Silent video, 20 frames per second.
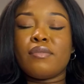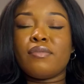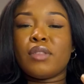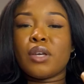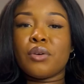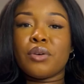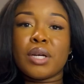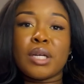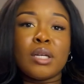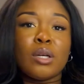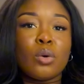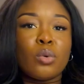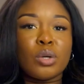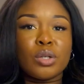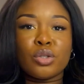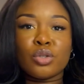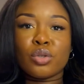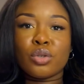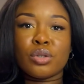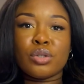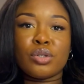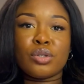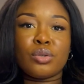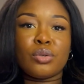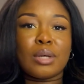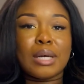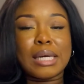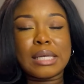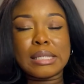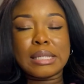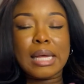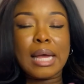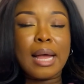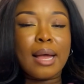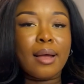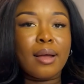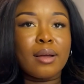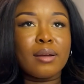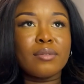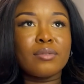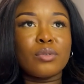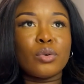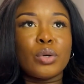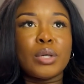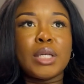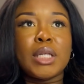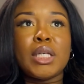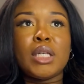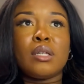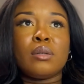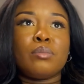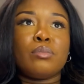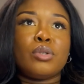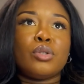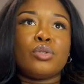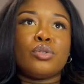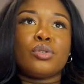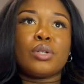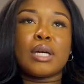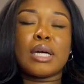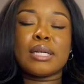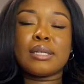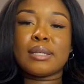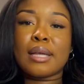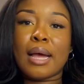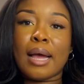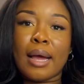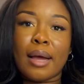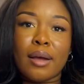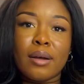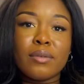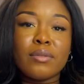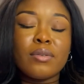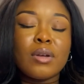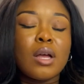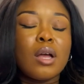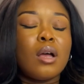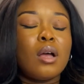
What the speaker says: there are any questions you guys have or any input you guys have